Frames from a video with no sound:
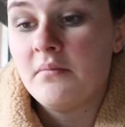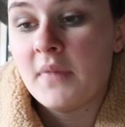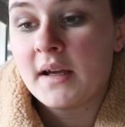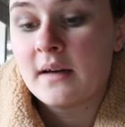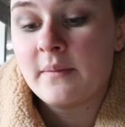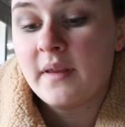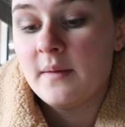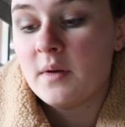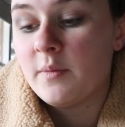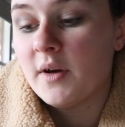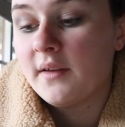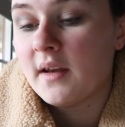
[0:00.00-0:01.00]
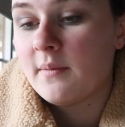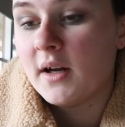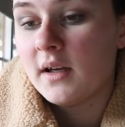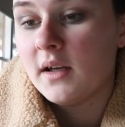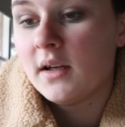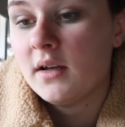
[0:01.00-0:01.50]
makeup themed birthday
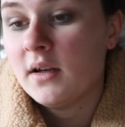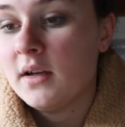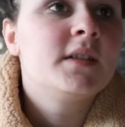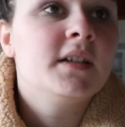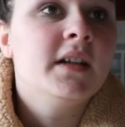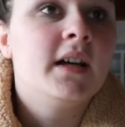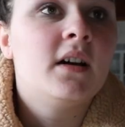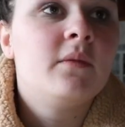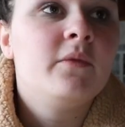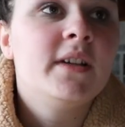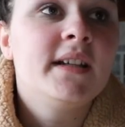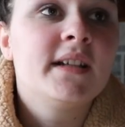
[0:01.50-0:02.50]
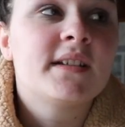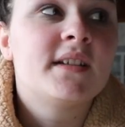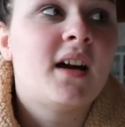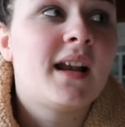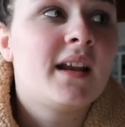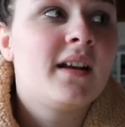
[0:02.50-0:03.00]
party. So yeah, I'm really
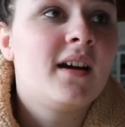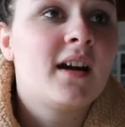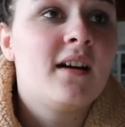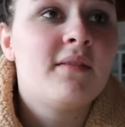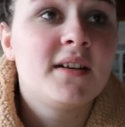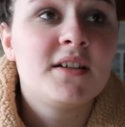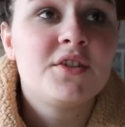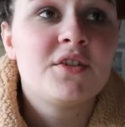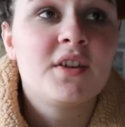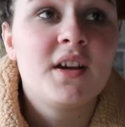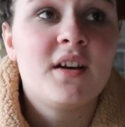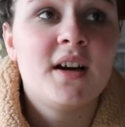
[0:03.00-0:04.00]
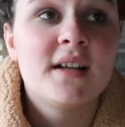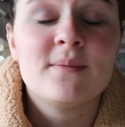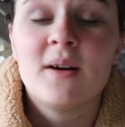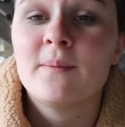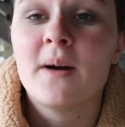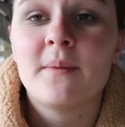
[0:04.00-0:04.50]
excited. I can't wait to show you guys.
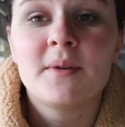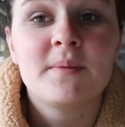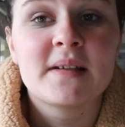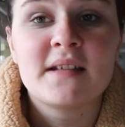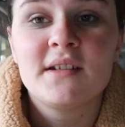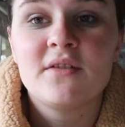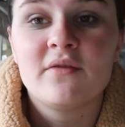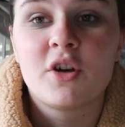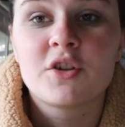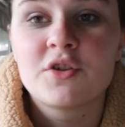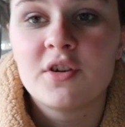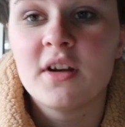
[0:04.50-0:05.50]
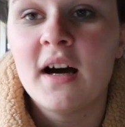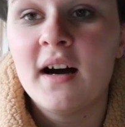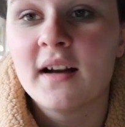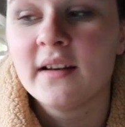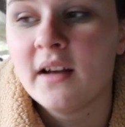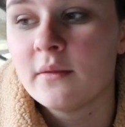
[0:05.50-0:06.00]
My mum and my sister have worked so
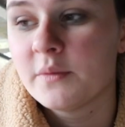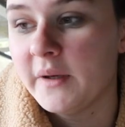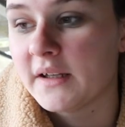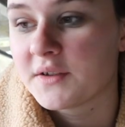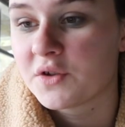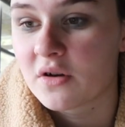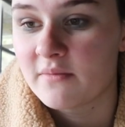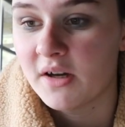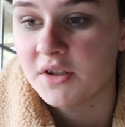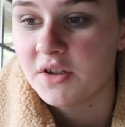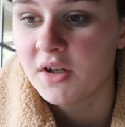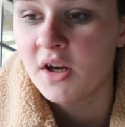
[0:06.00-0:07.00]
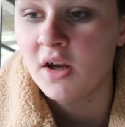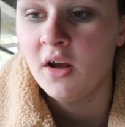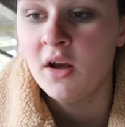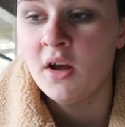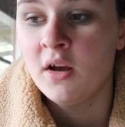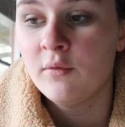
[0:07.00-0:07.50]
hard and helped me out so much
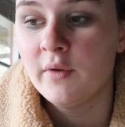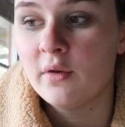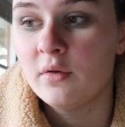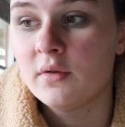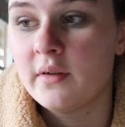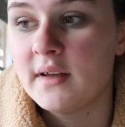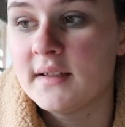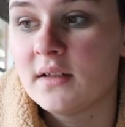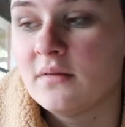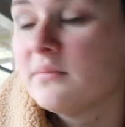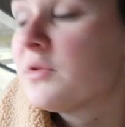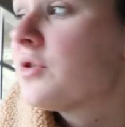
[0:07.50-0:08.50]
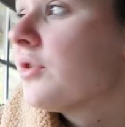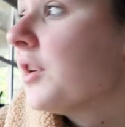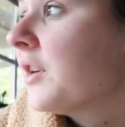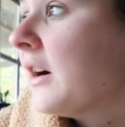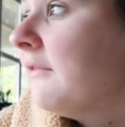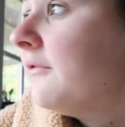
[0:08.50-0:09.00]
with all of this and I'm so
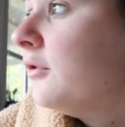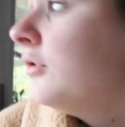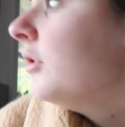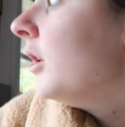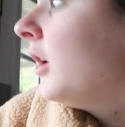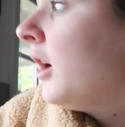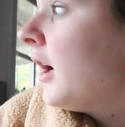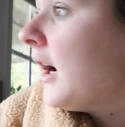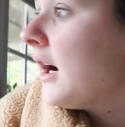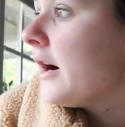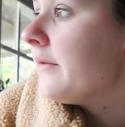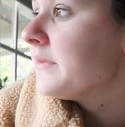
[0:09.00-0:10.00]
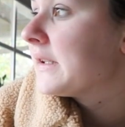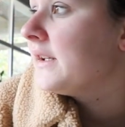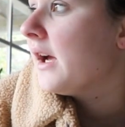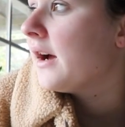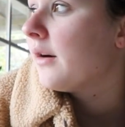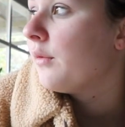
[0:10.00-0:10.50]
grateful. Um, so
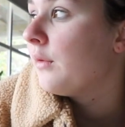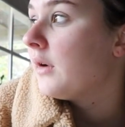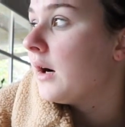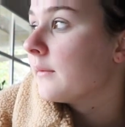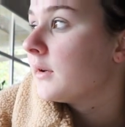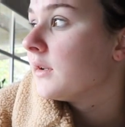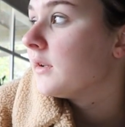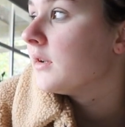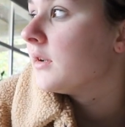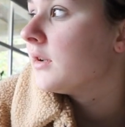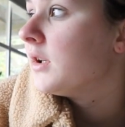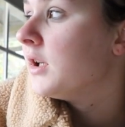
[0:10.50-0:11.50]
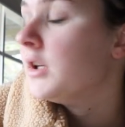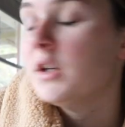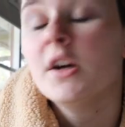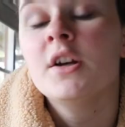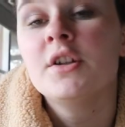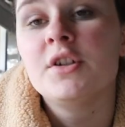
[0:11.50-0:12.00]
yeah, I'm going to
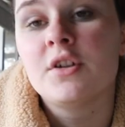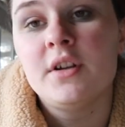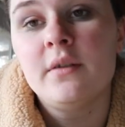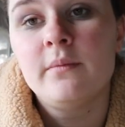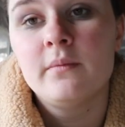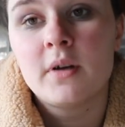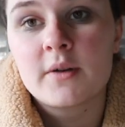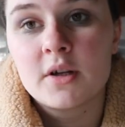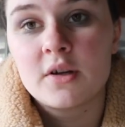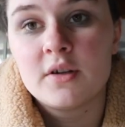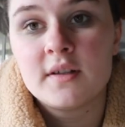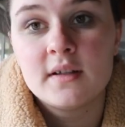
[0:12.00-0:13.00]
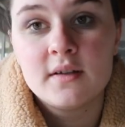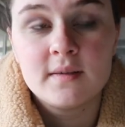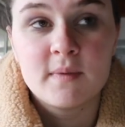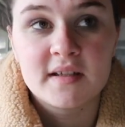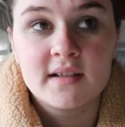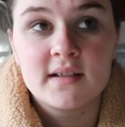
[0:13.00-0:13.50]
show you. I'm going to go to
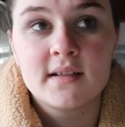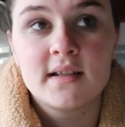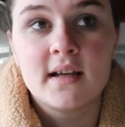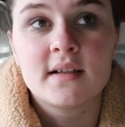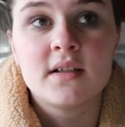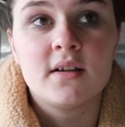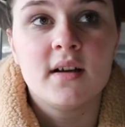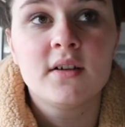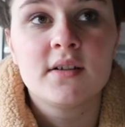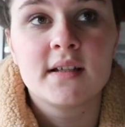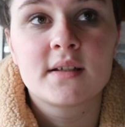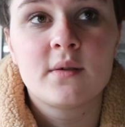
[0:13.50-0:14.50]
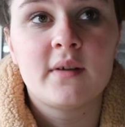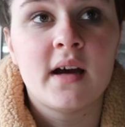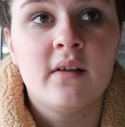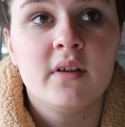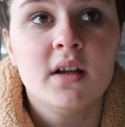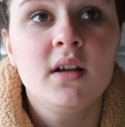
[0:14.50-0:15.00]
my sister's house tonight because that's where we're
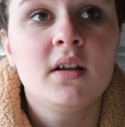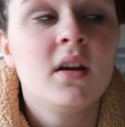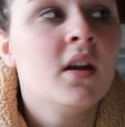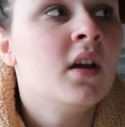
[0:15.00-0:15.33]
having it